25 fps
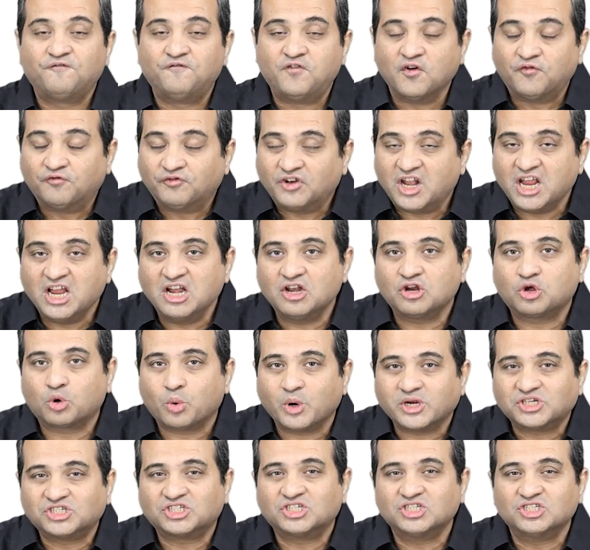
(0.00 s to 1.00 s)
15
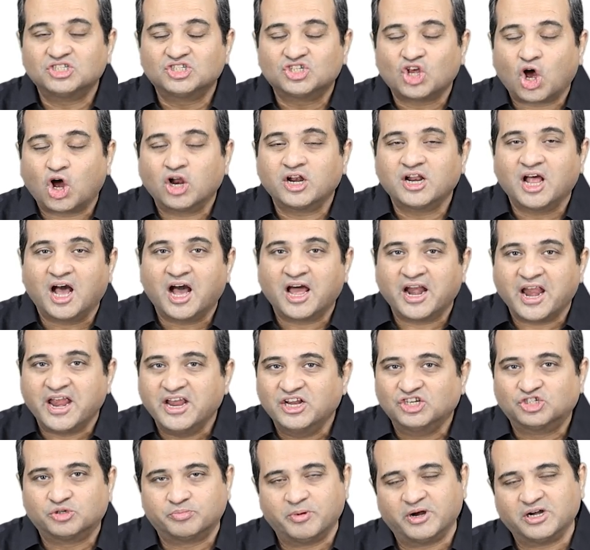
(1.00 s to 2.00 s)
questions on
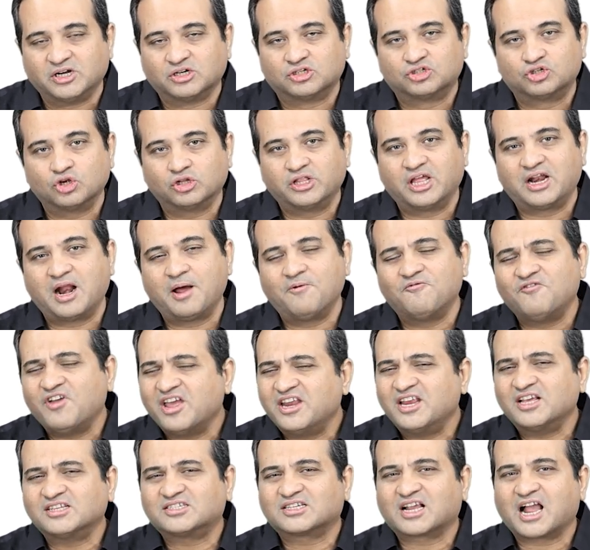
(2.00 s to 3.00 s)
arrangement. So there are
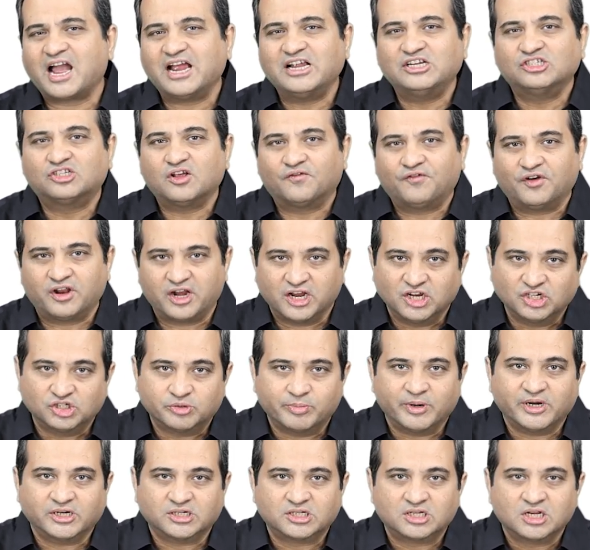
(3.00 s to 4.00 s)
various kinds of
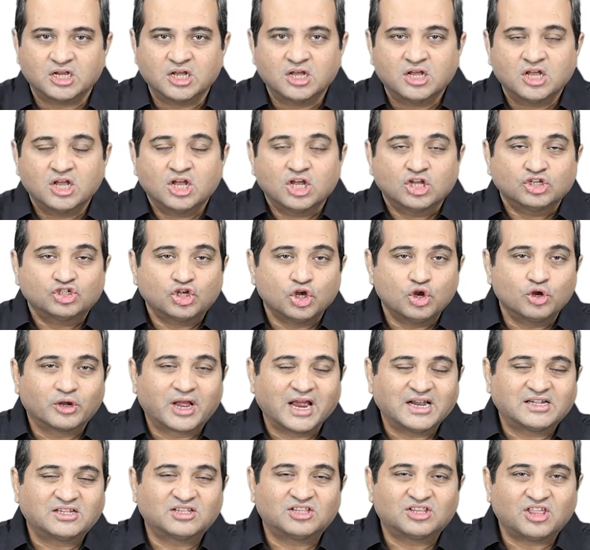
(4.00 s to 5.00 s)
arrangements. So you
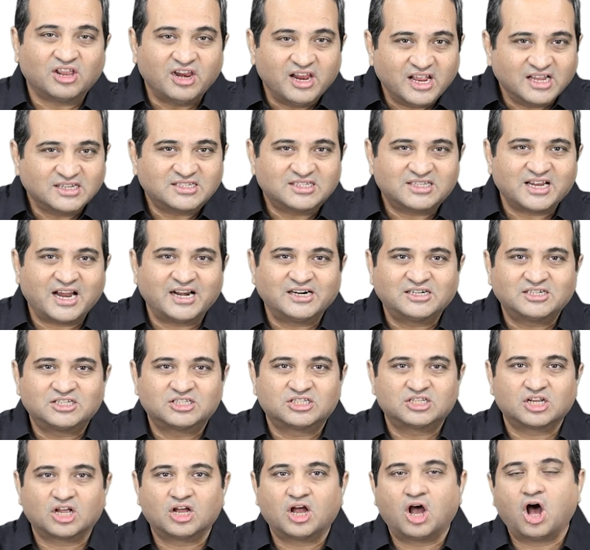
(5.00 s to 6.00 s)
get 3
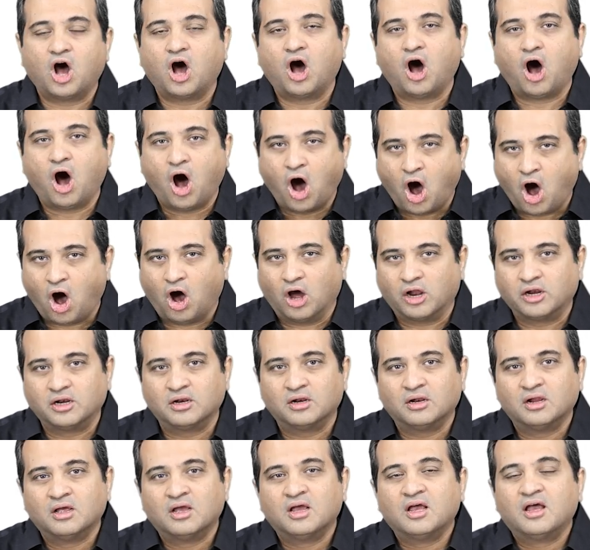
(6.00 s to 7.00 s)
sets on,
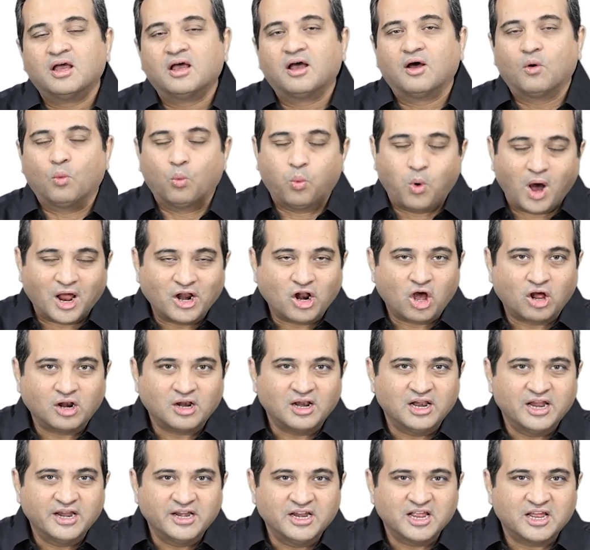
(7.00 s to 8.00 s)
1 on
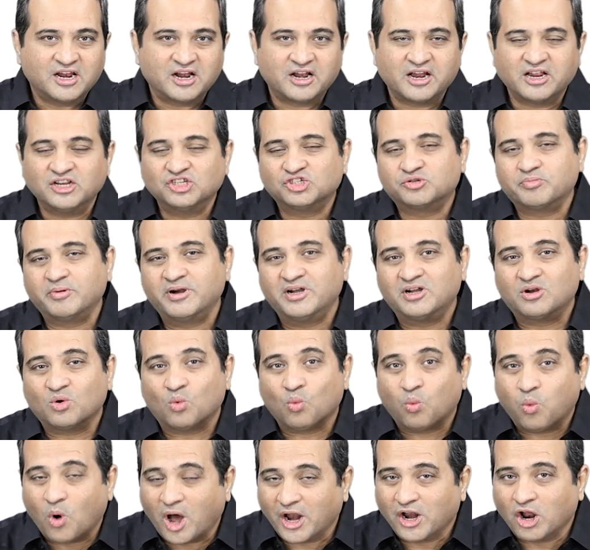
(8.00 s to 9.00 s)
linear arrangement,
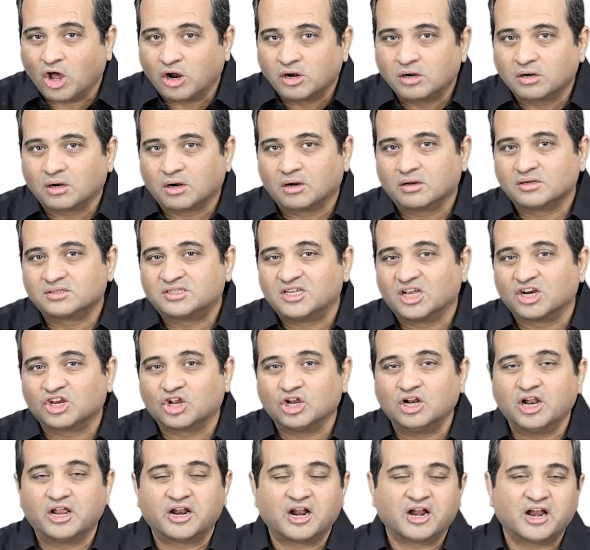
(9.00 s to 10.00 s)
1 on
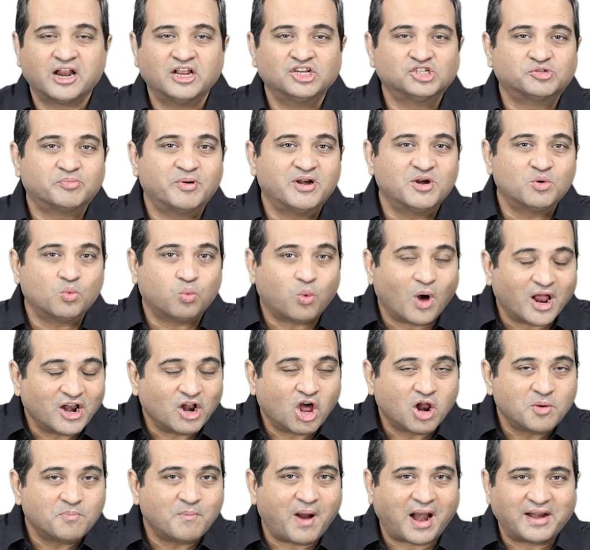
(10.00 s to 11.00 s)
circular arrangement, 1
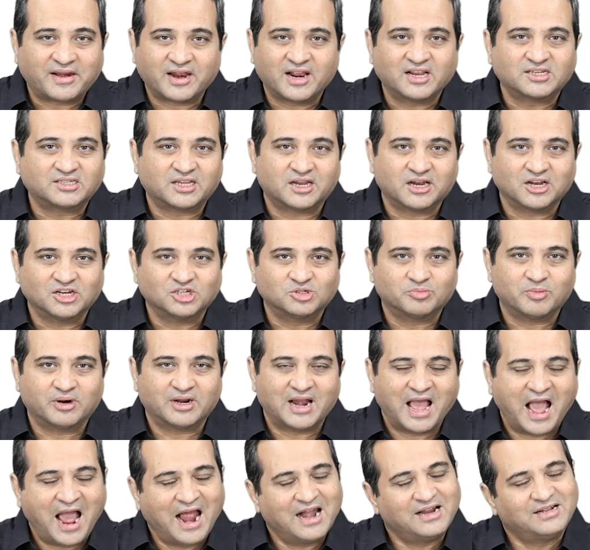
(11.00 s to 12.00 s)
on matrix
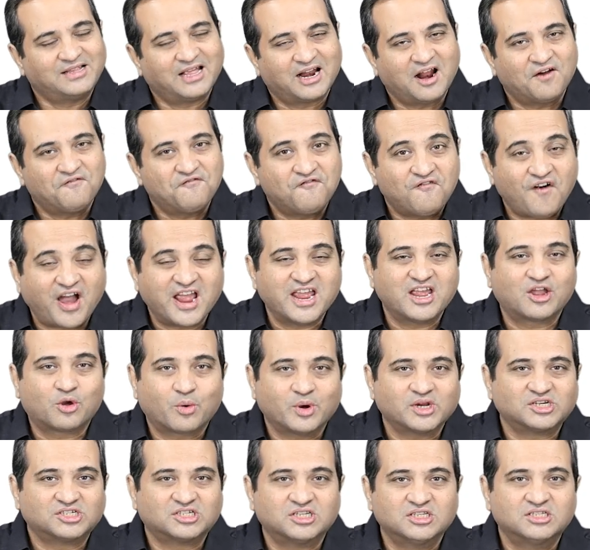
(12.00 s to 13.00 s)
arrangement. And there are 5
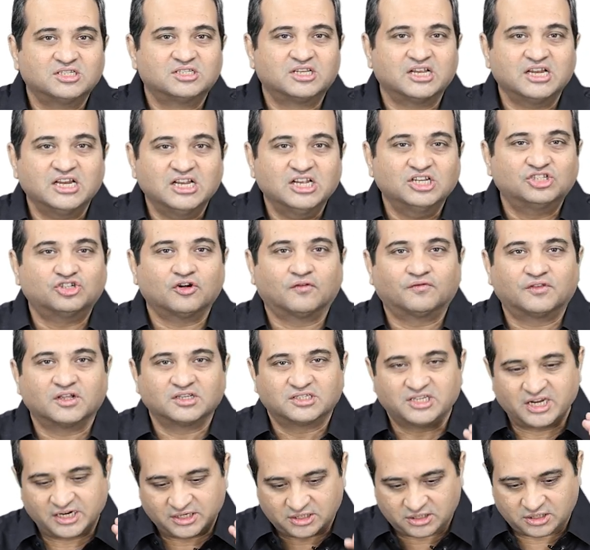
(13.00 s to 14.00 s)
questions in each of the
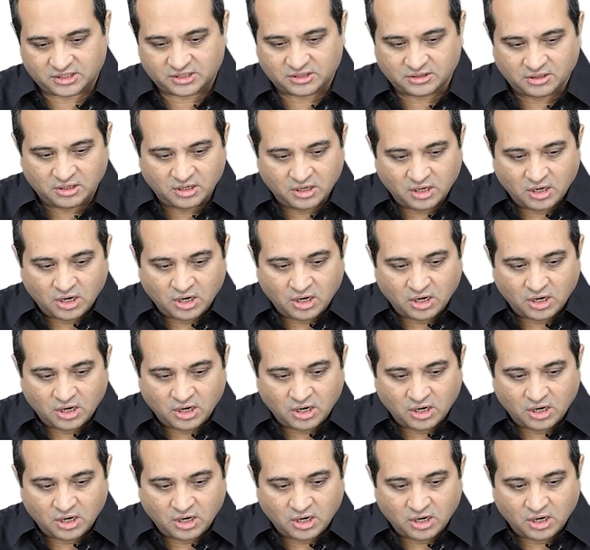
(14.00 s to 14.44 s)
sets.